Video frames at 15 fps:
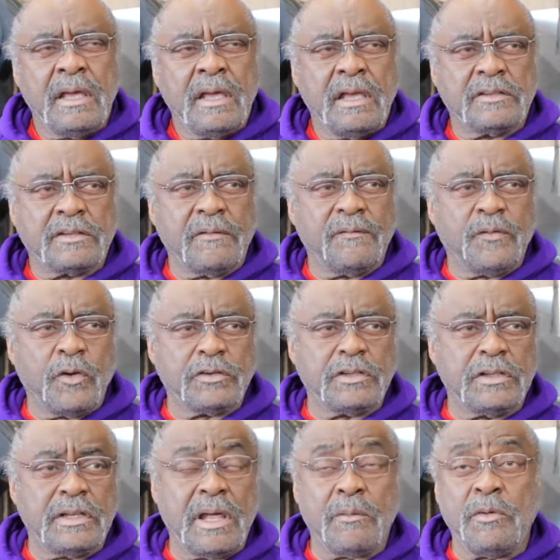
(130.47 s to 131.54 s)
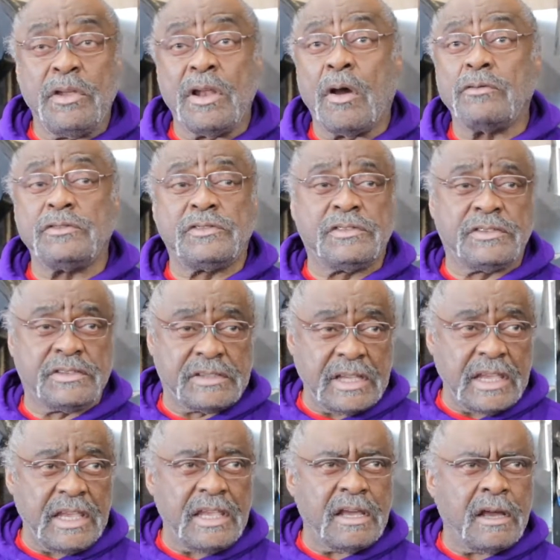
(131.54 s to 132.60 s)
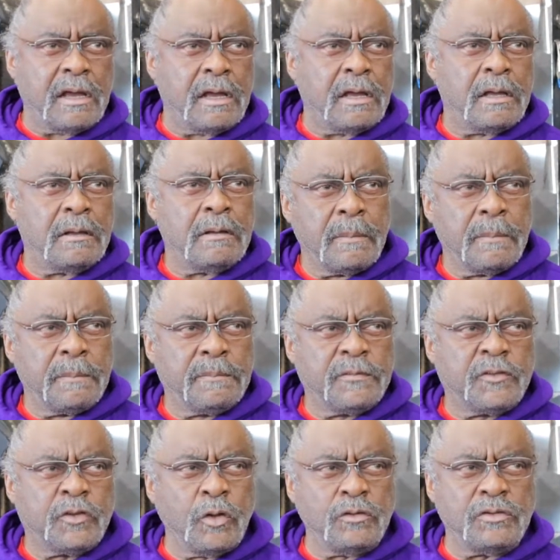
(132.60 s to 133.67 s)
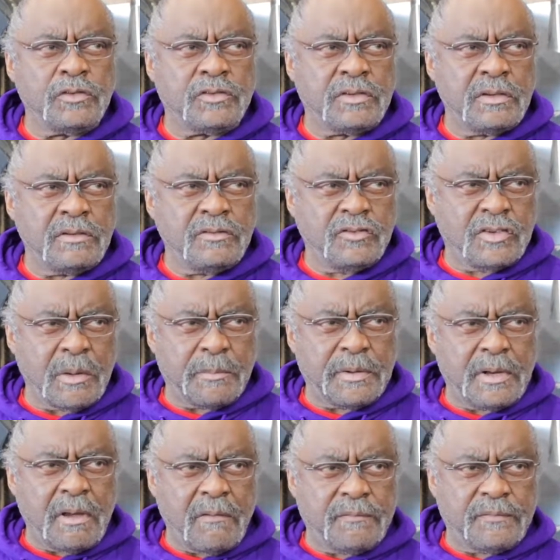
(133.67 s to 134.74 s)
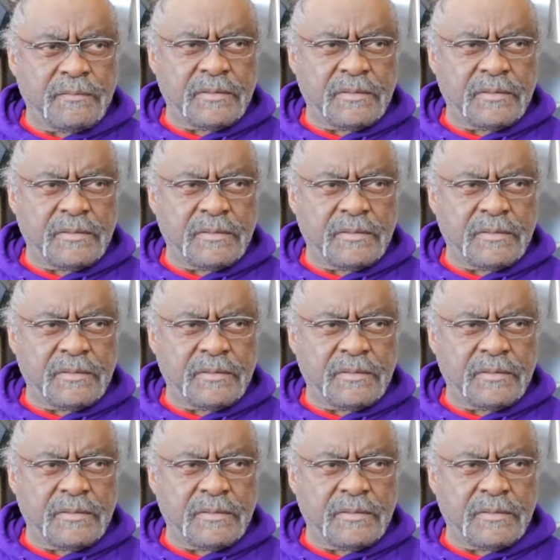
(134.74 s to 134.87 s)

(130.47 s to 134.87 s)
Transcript: It's unfortunate that we don't see students jumping off